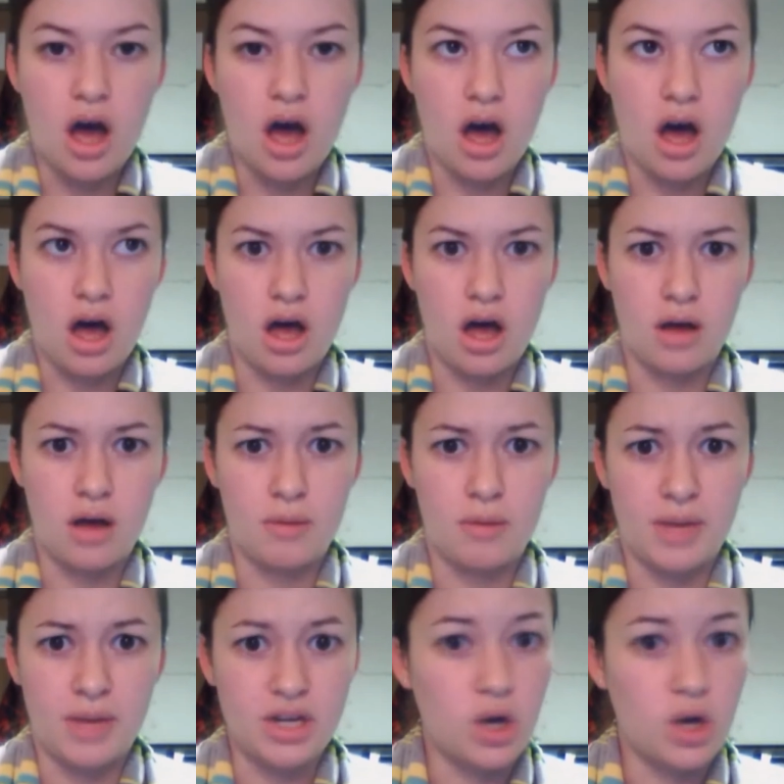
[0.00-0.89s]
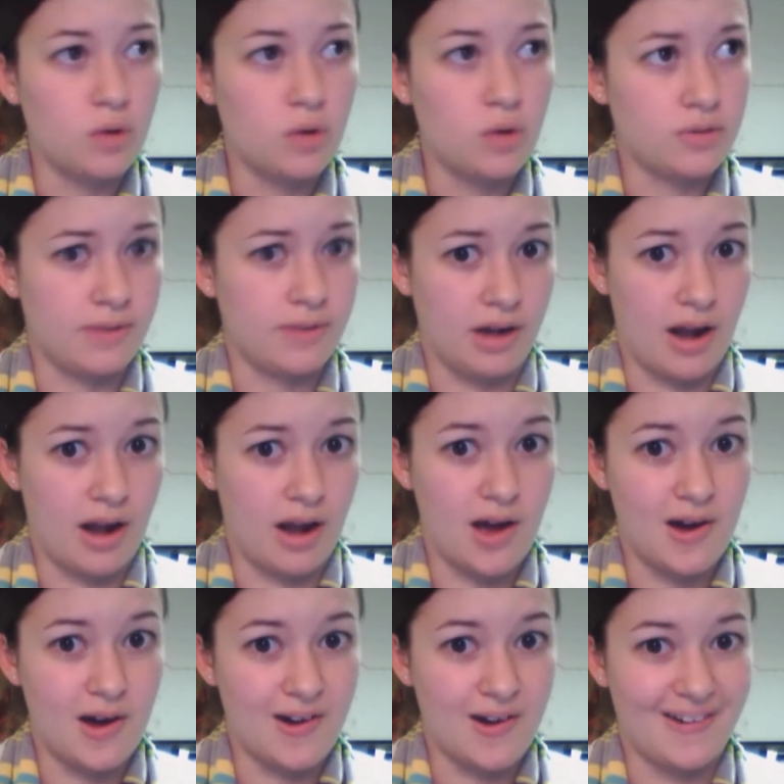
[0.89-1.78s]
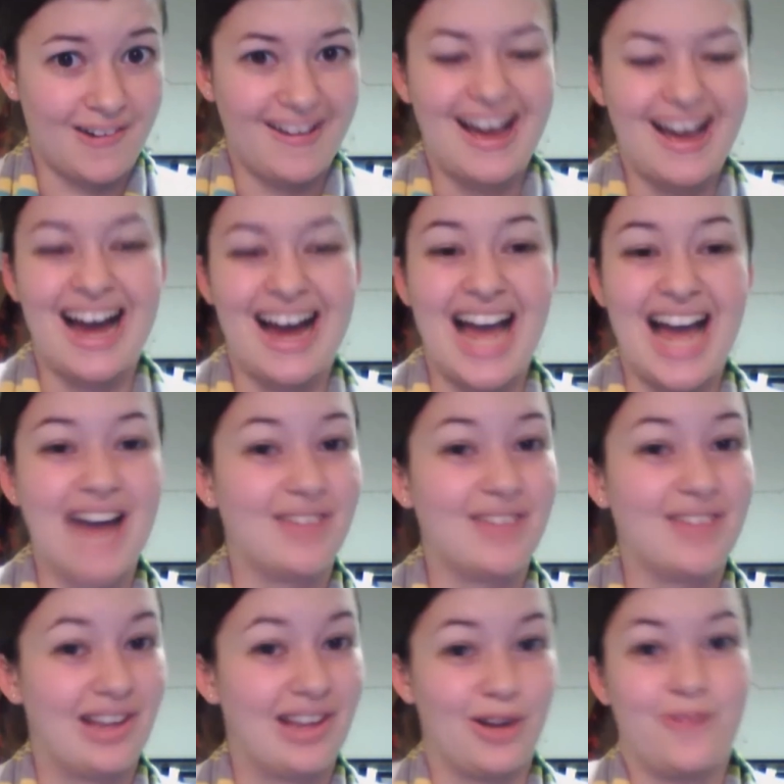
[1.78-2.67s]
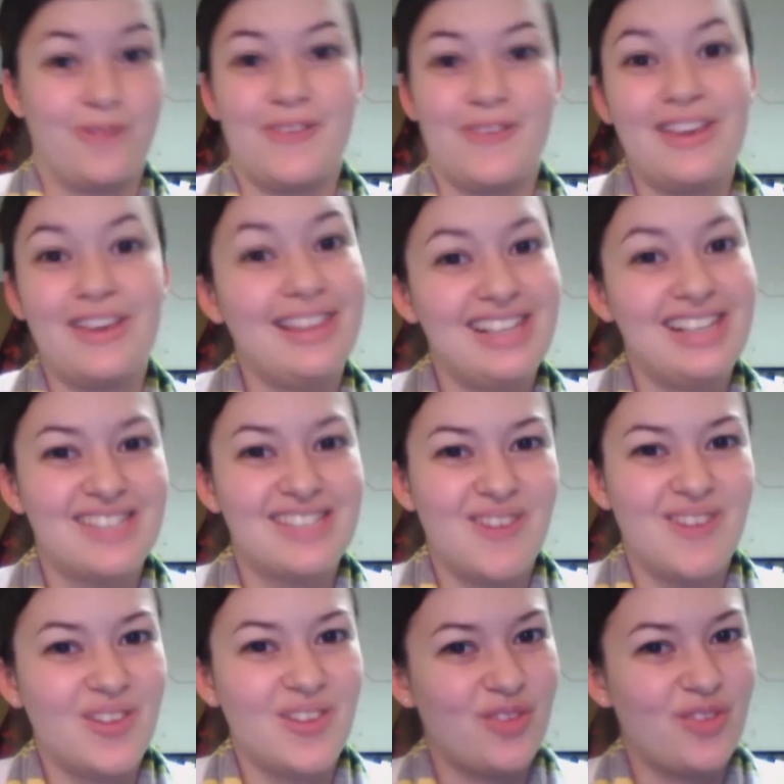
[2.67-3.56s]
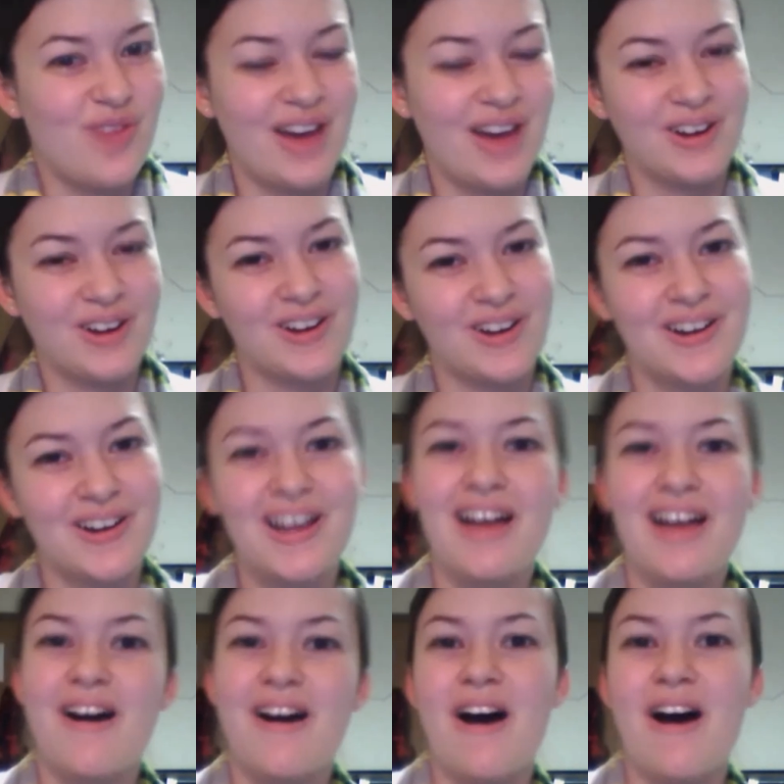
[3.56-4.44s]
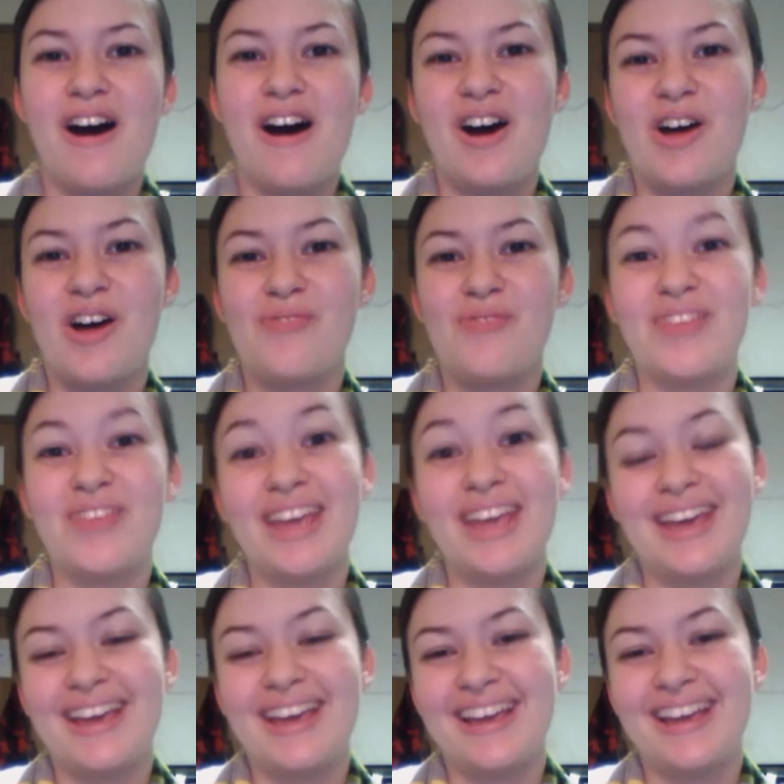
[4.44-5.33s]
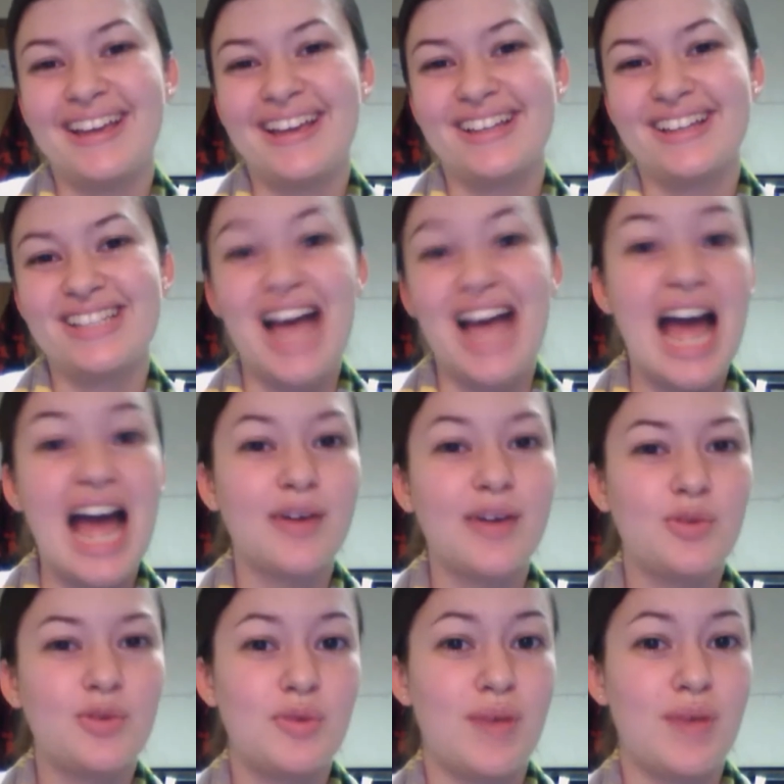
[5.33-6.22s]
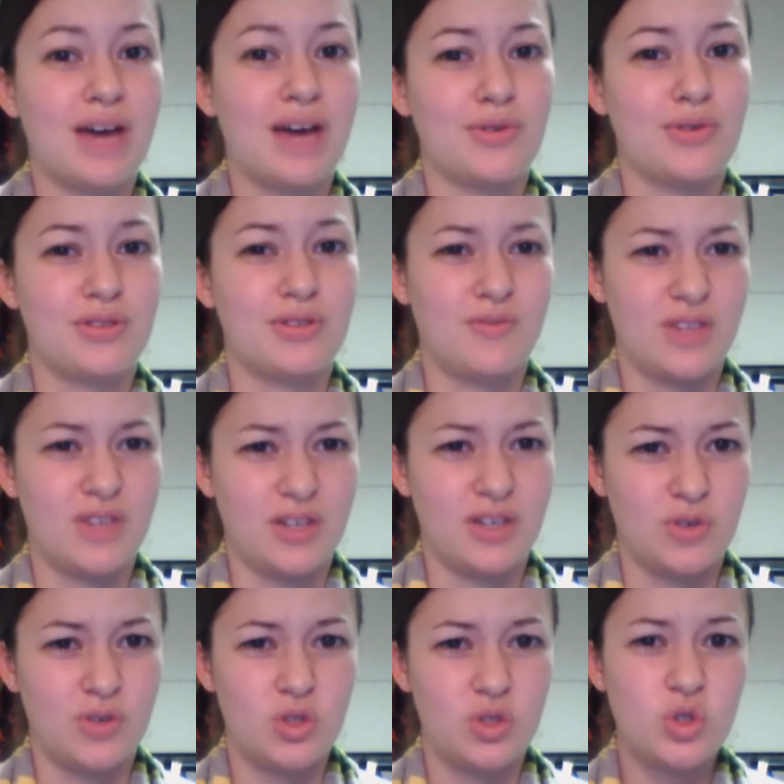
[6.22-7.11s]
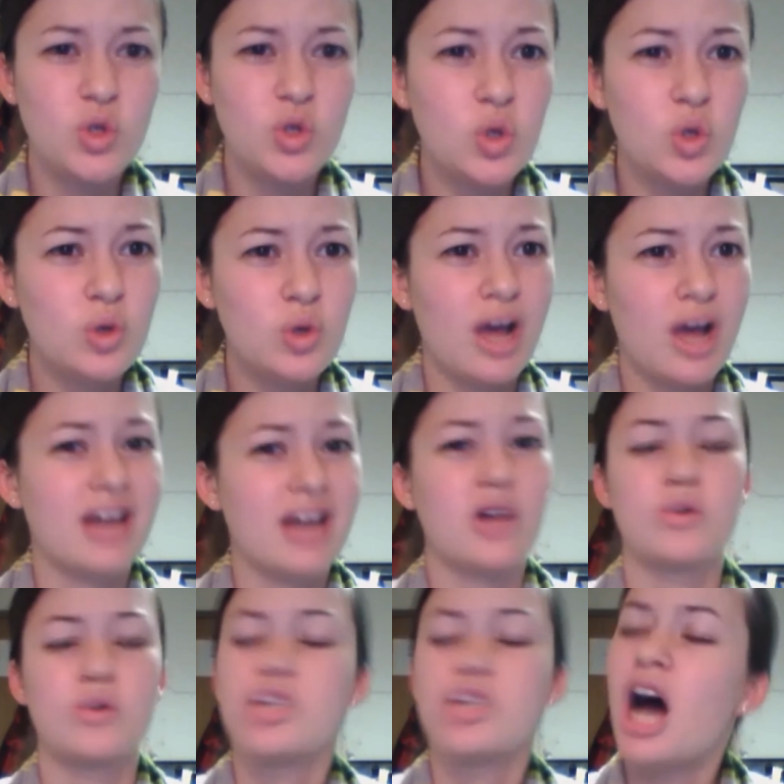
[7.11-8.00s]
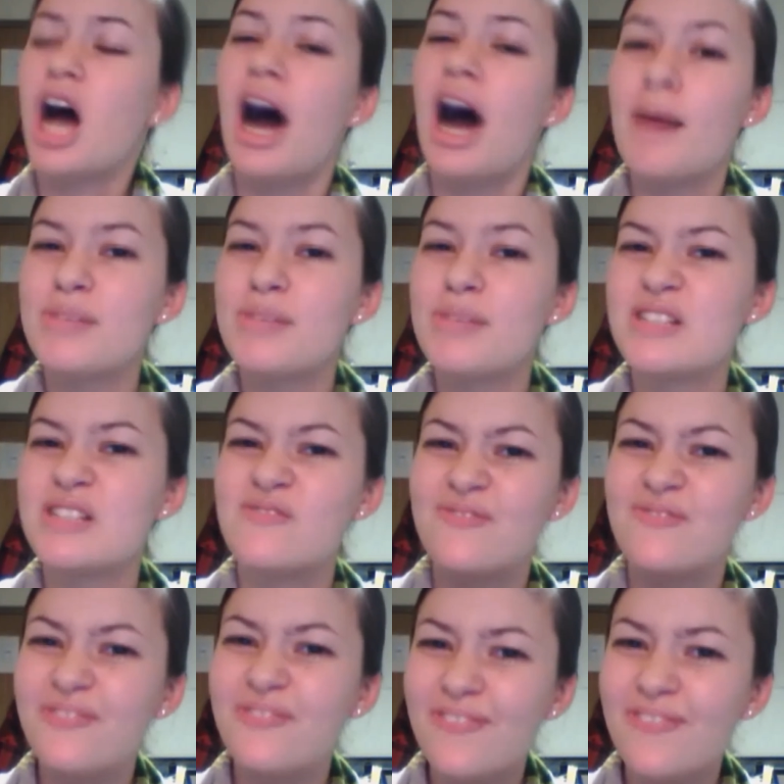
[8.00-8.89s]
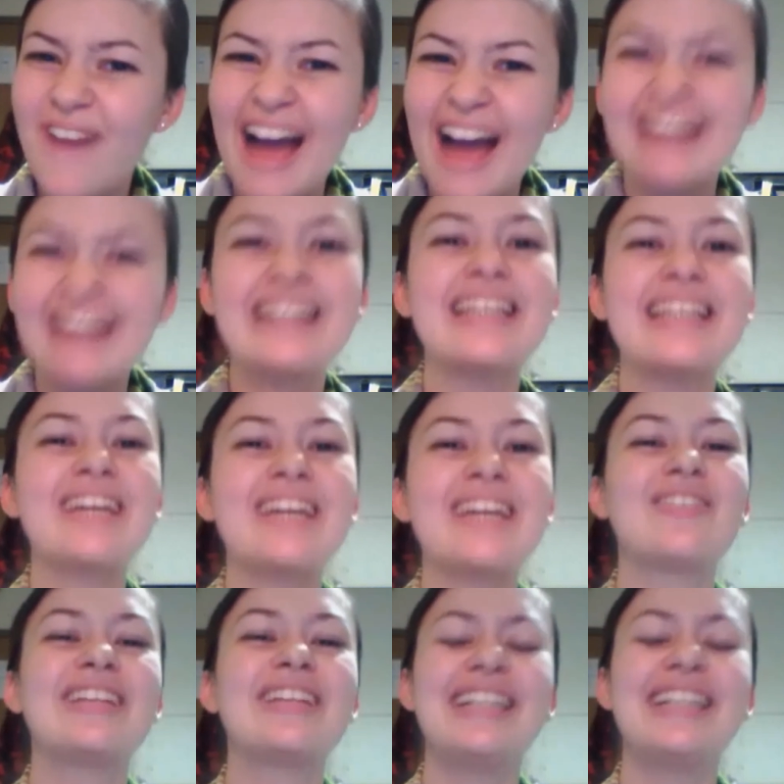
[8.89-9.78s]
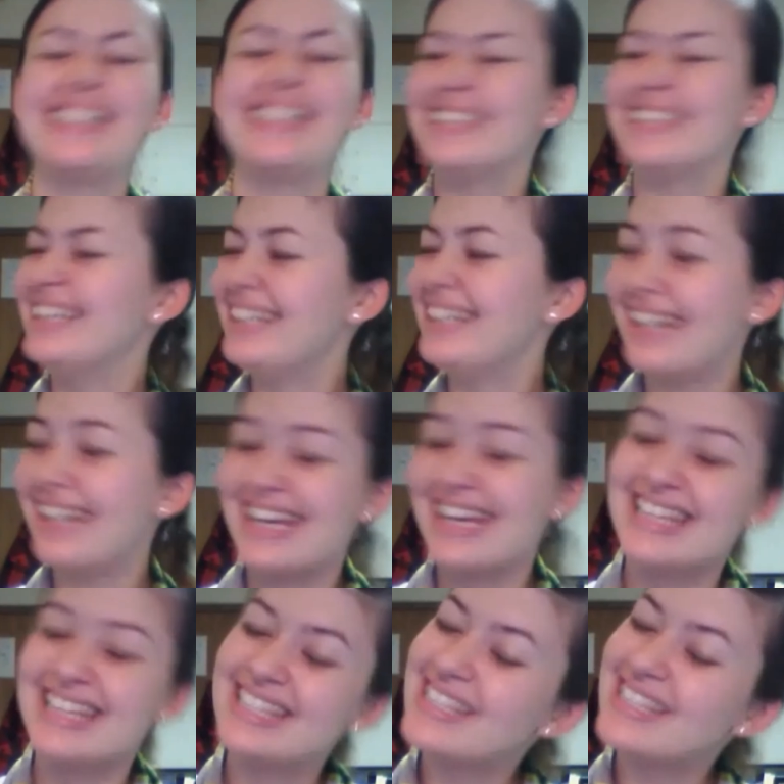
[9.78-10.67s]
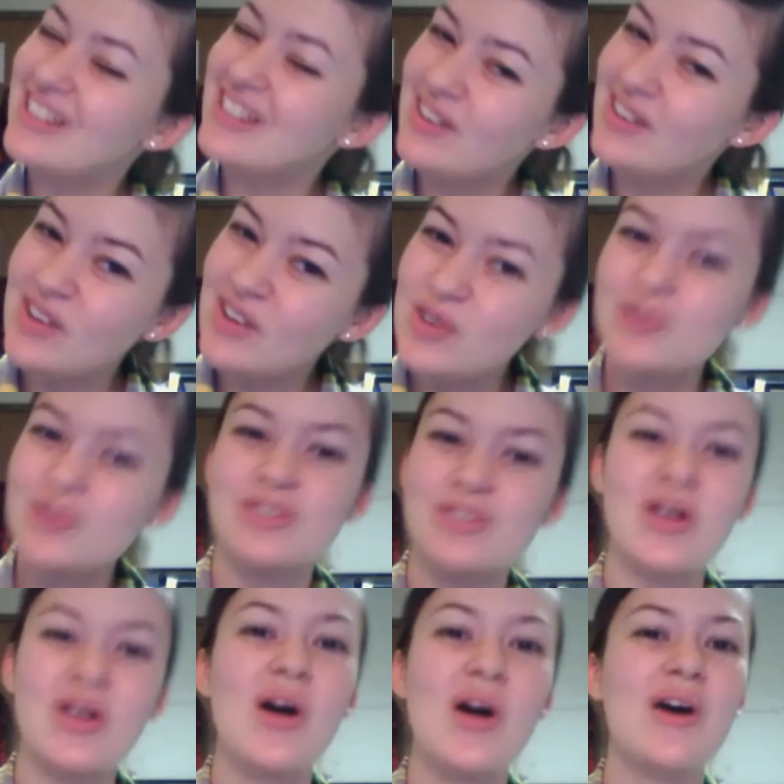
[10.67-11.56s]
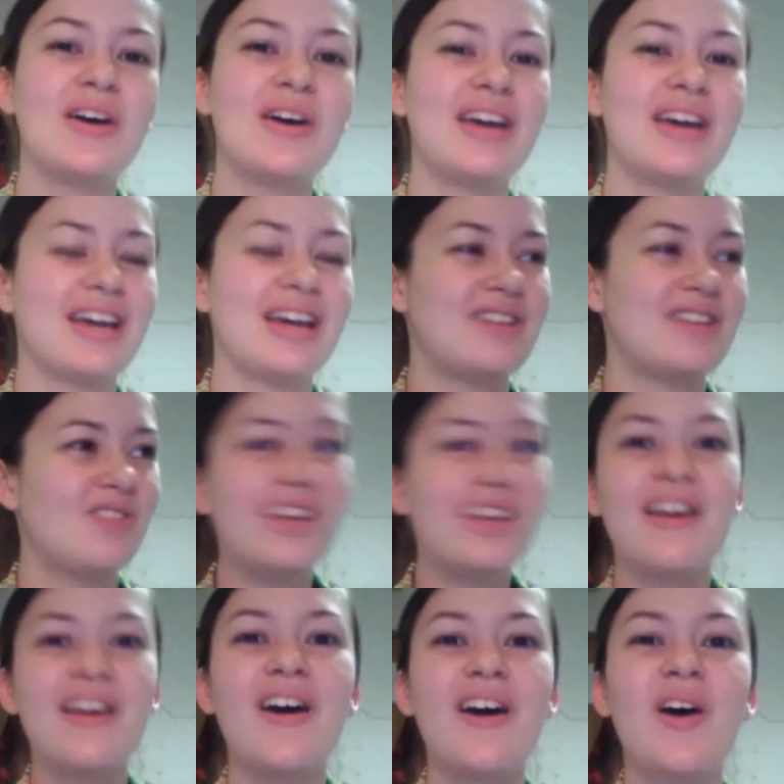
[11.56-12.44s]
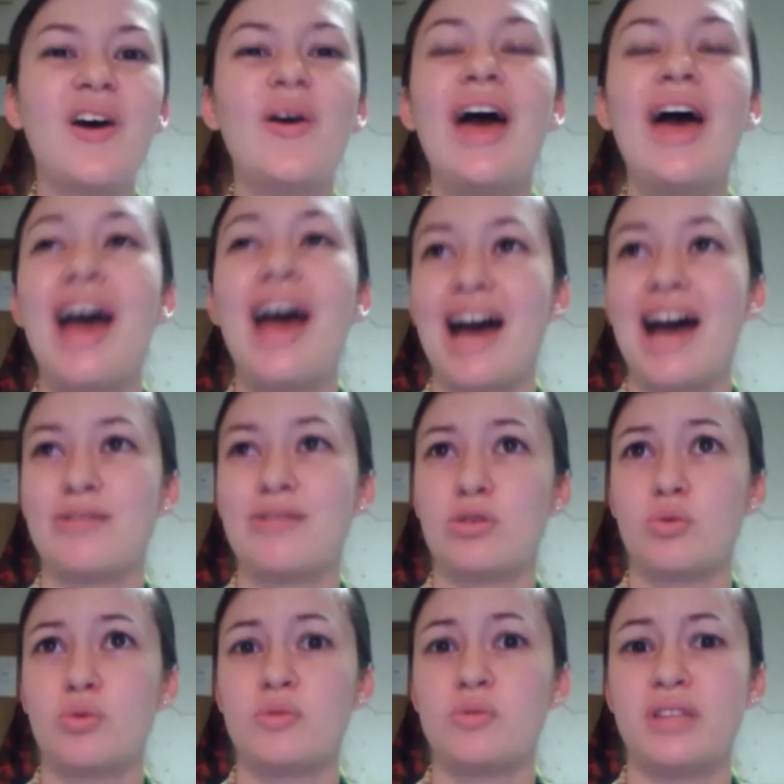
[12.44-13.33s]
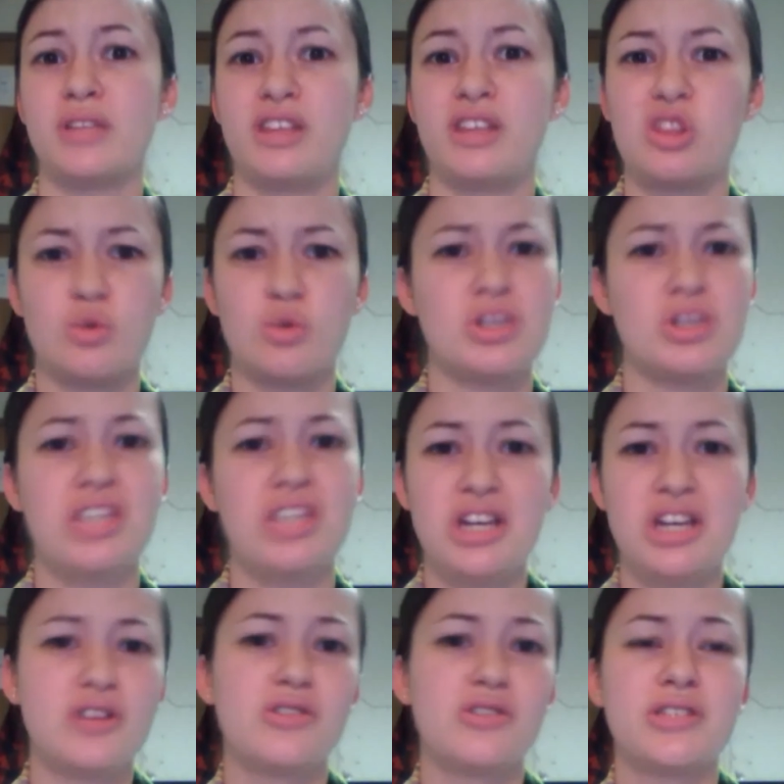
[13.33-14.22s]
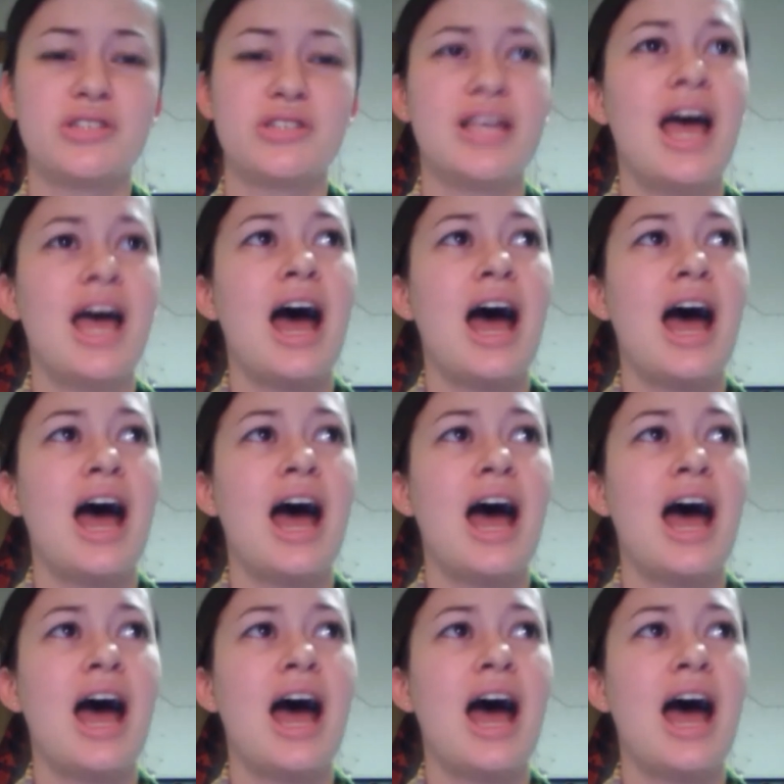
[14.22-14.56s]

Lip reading: I know it was very long. I have a lot of feelings about the matter. And I will be back with some videos soon. I know Top is finally releasing his new song and video after what was it, like 3 years.